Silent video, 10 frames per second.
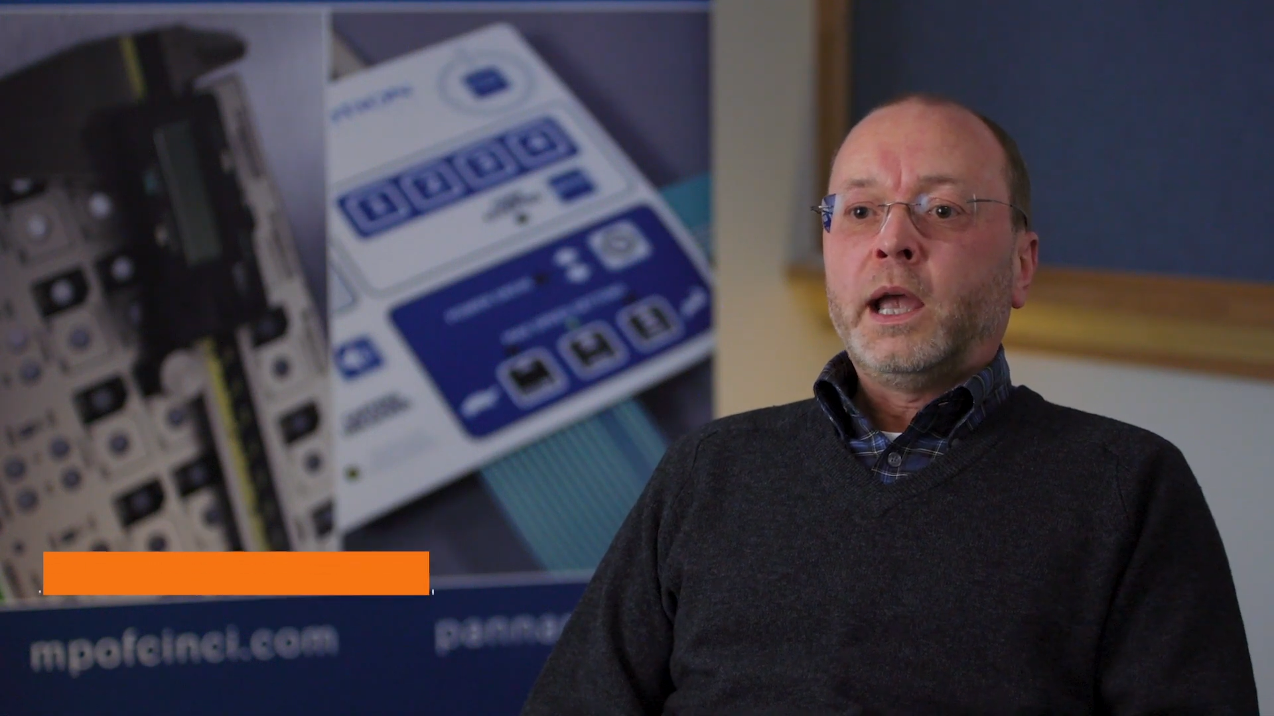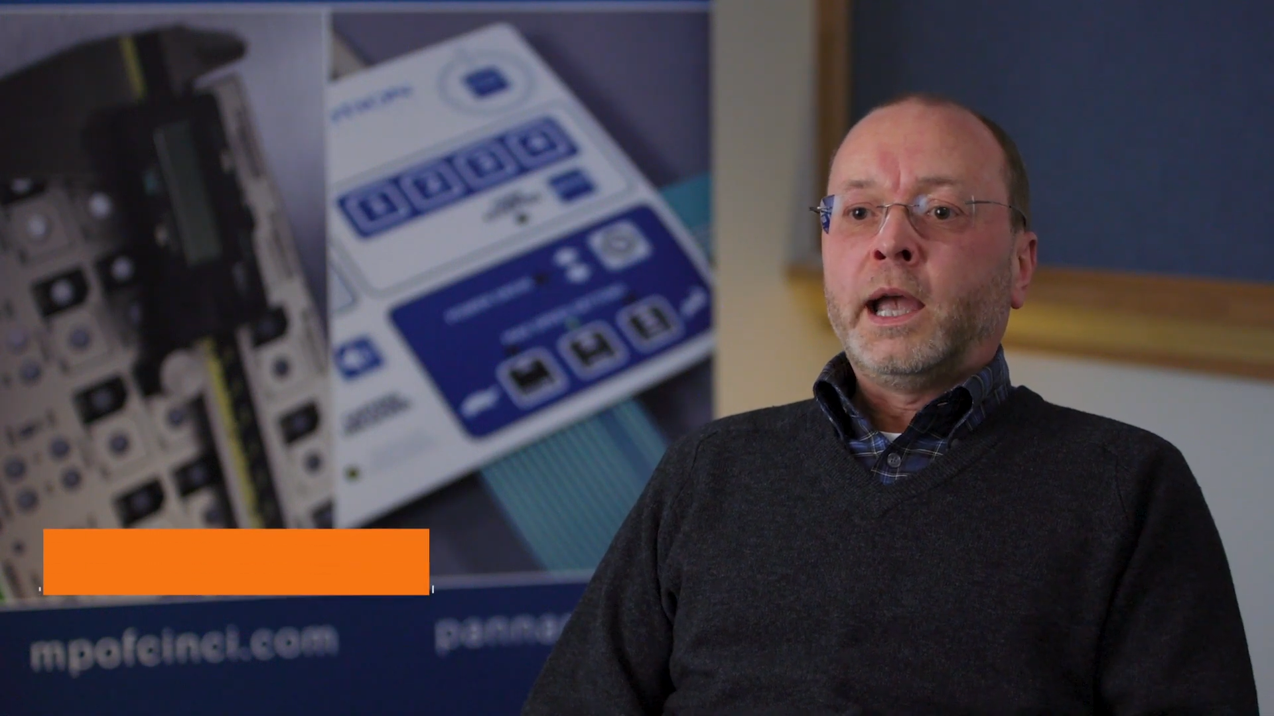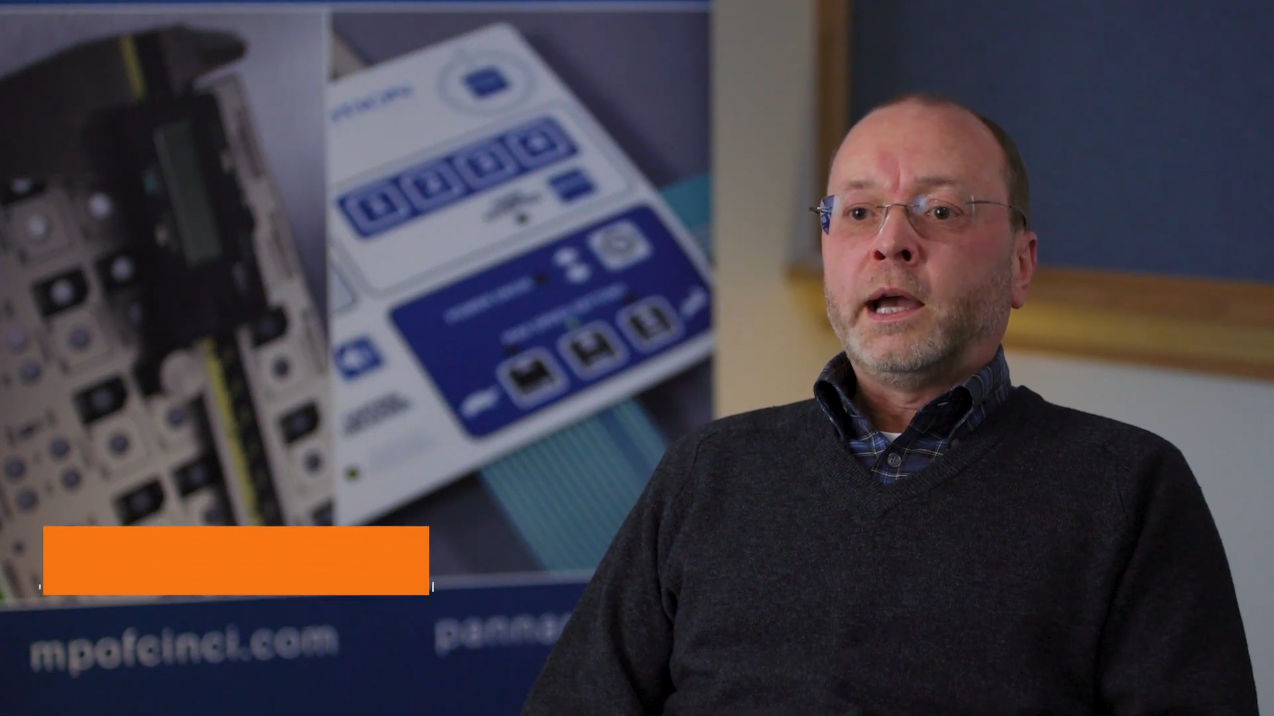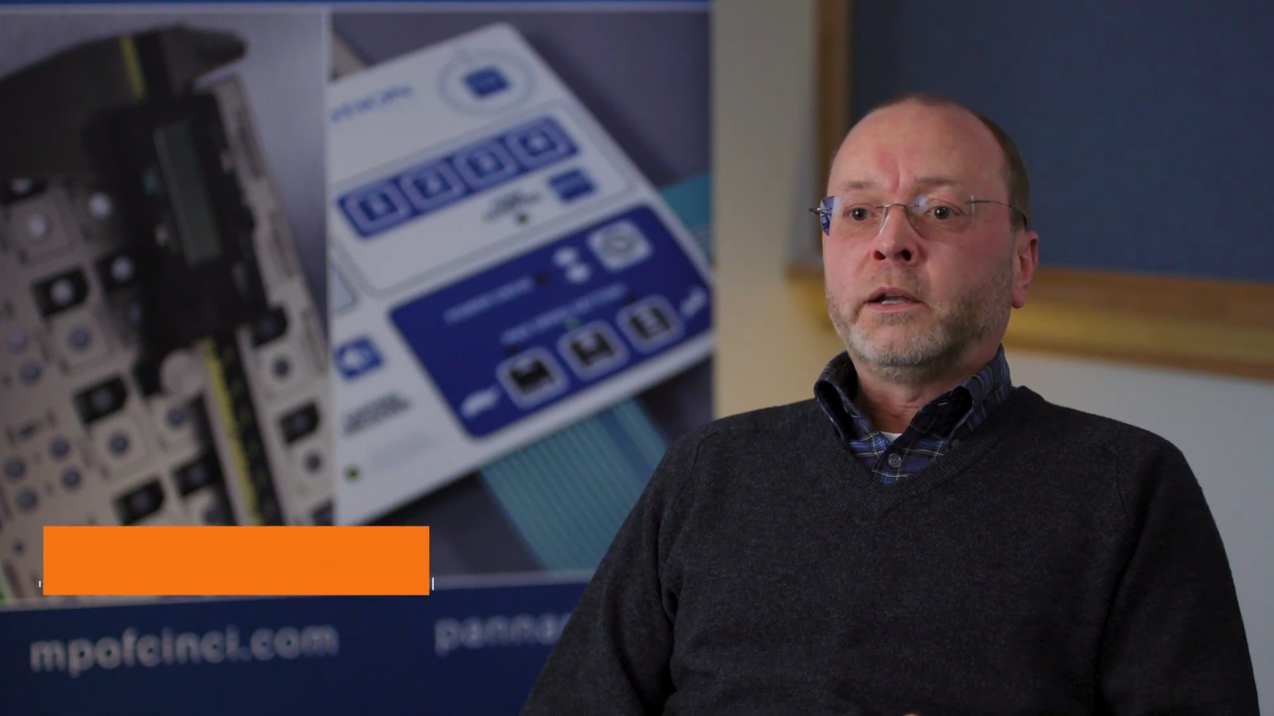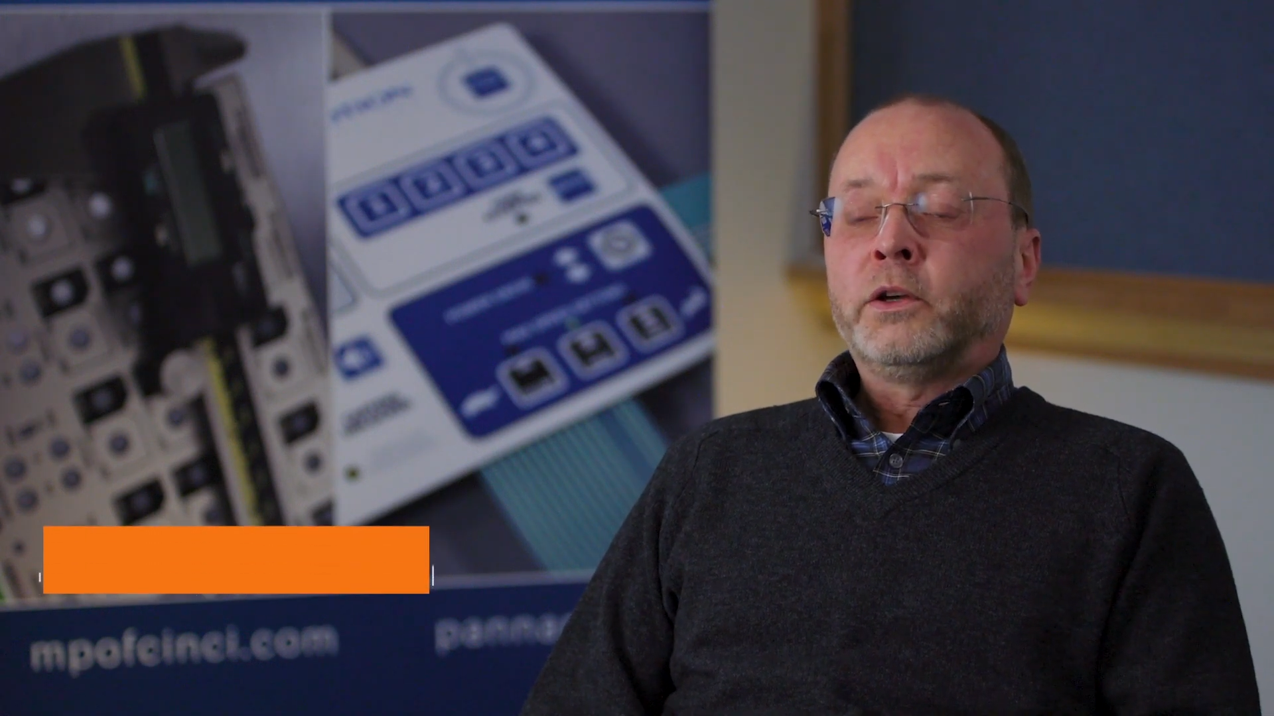
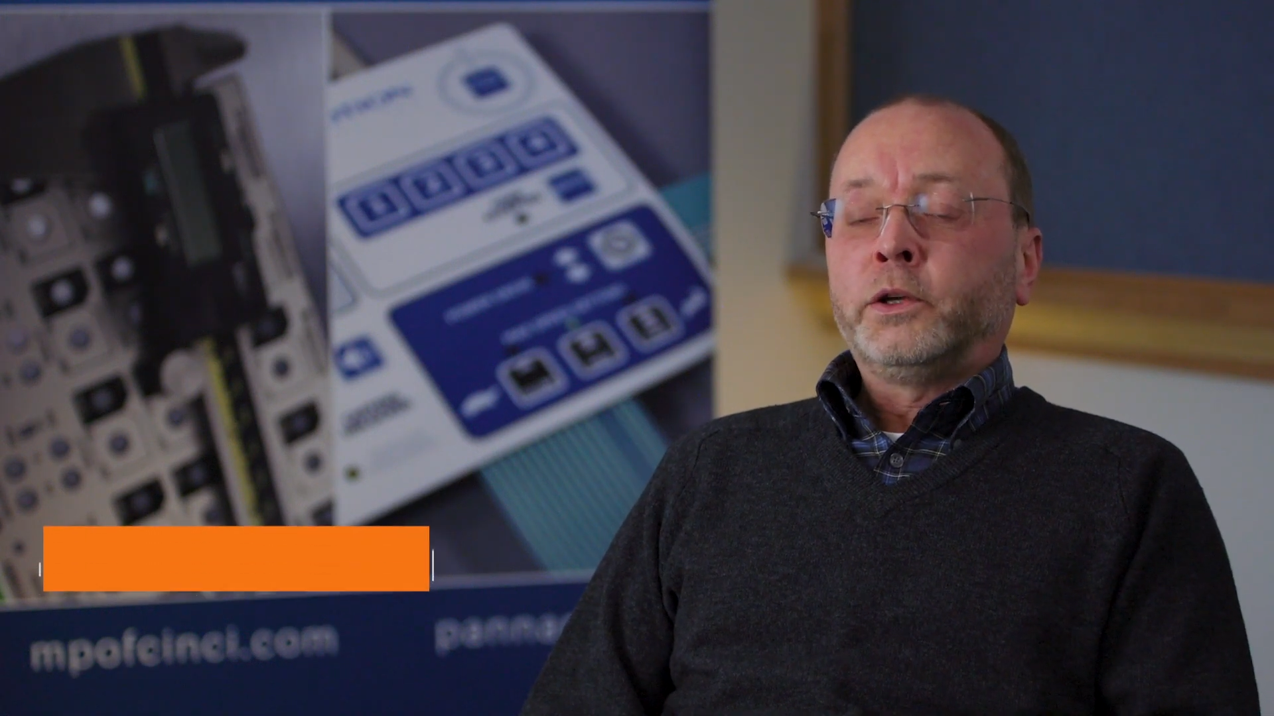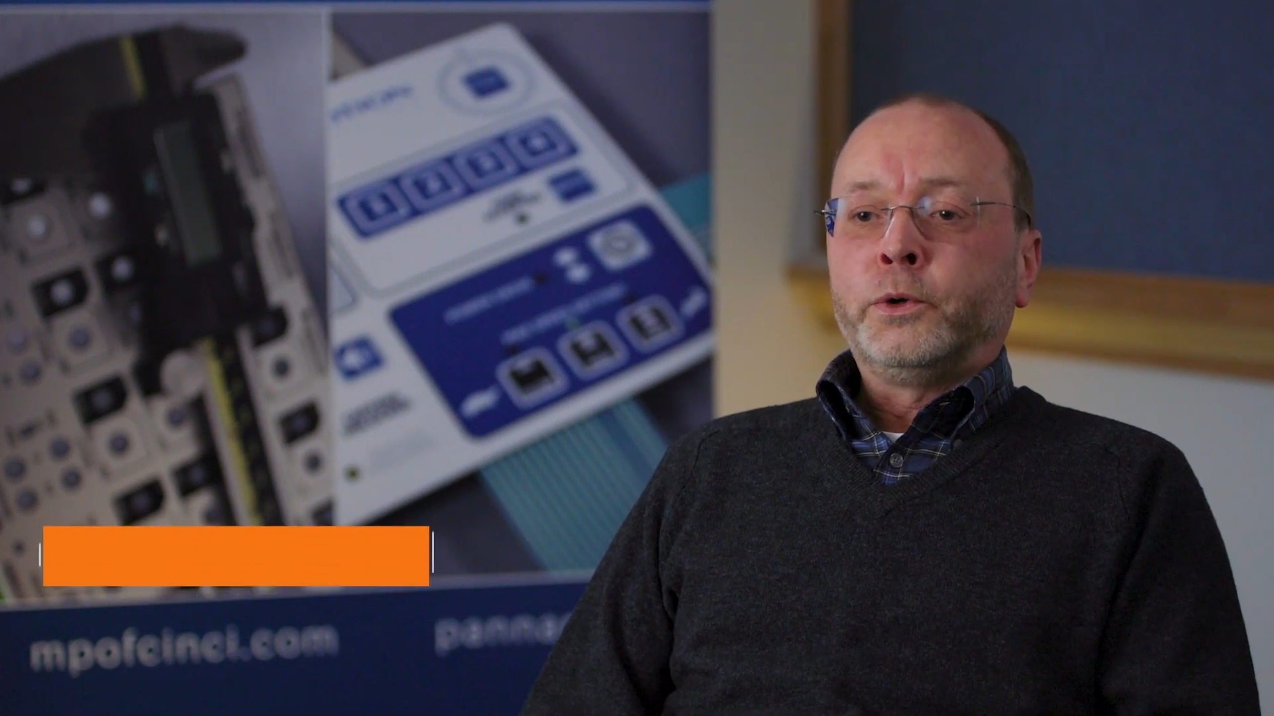and a